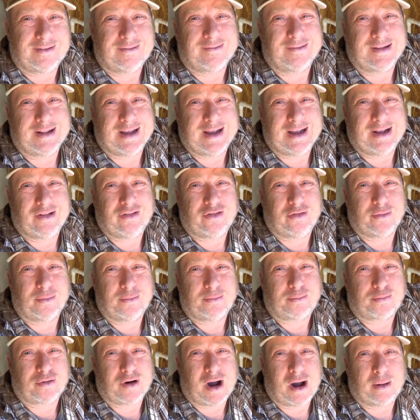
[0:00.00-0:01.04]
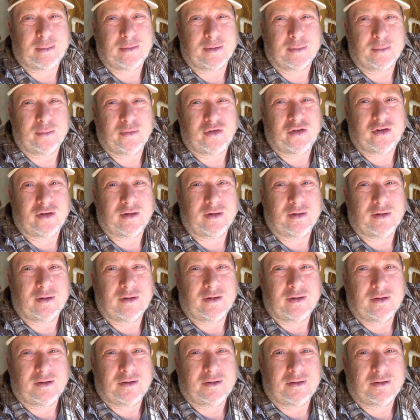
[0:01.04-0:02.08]
Well, I had some problems.
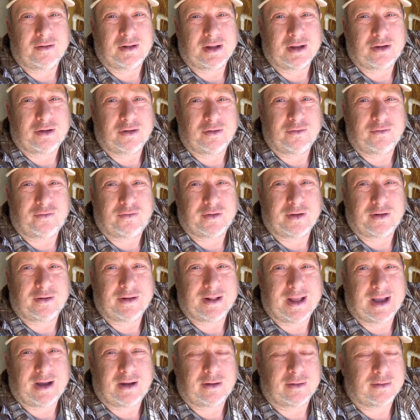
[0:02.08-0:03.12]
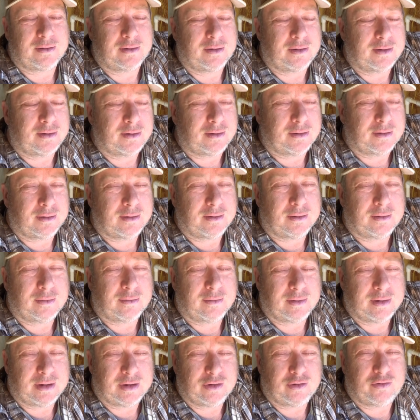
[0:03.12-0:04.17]
I couldn't figure it out.
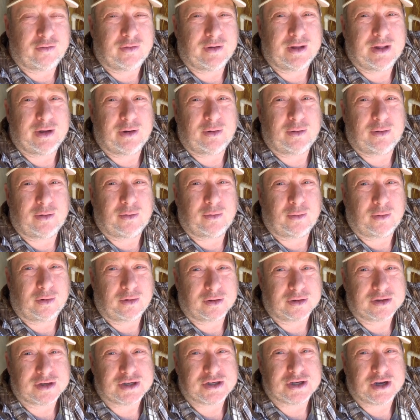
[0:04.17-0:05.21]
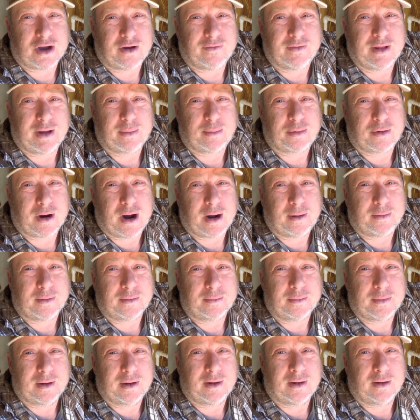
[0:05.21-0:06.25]
In this video, we're going to solve that problem.
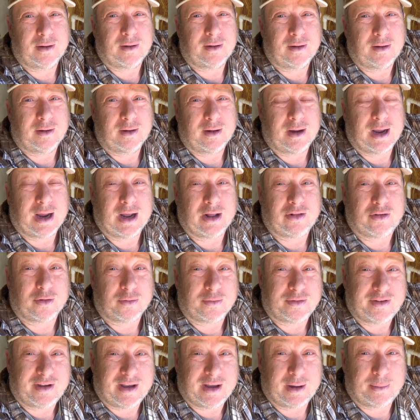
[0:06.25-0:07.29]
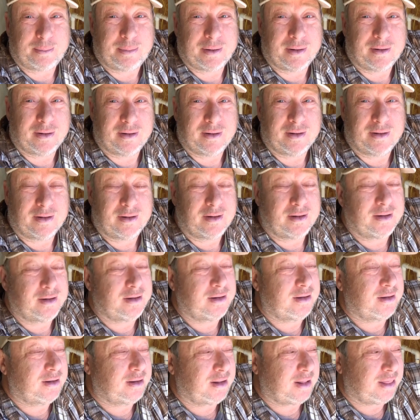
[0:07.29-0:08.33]
And some tip
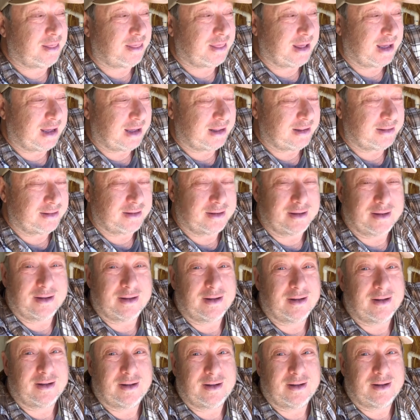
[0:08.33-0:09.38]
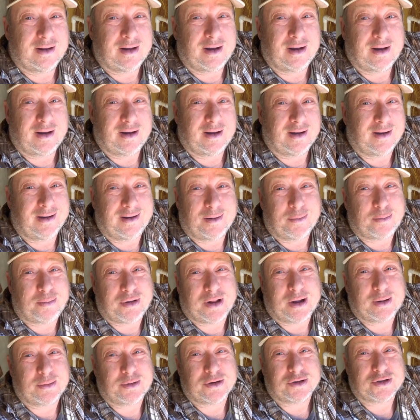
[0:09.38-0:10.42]
that
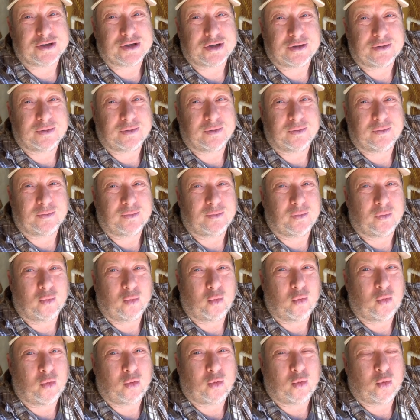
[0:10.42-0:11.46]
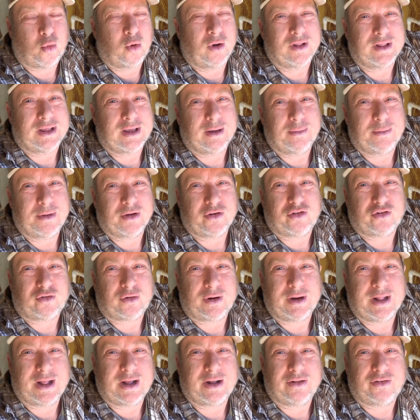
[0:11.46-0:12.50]
plumbers wouldn't give me a
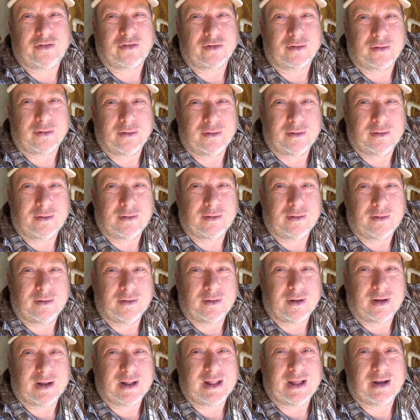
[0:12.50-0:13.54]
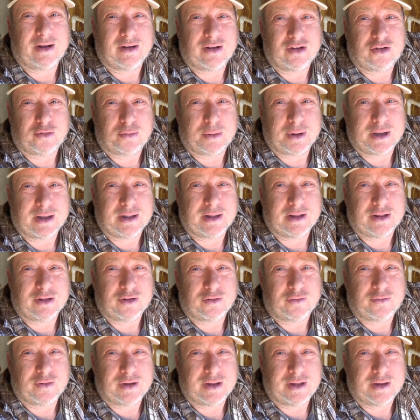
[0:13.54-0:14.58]
straight answer. Now I explain in
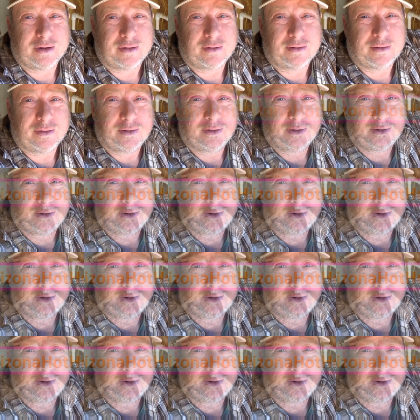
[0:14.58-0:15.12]
this video.